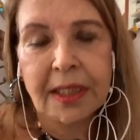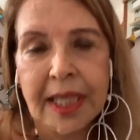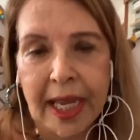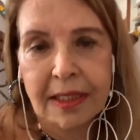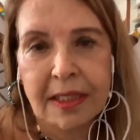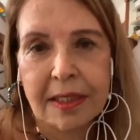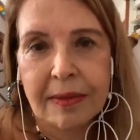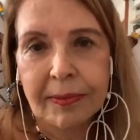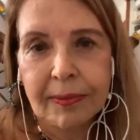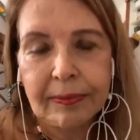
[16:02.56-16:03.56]
yes.
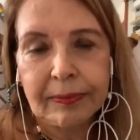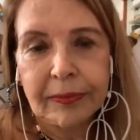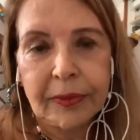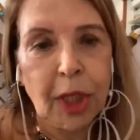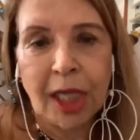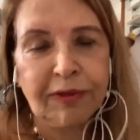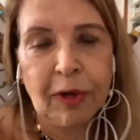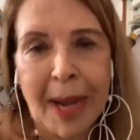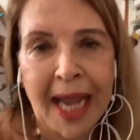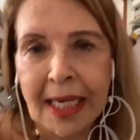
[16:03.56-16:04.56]
Yeah, not
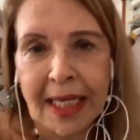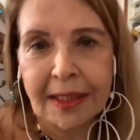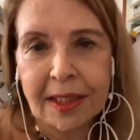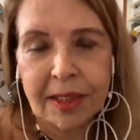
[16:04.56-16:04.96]
from Ireland.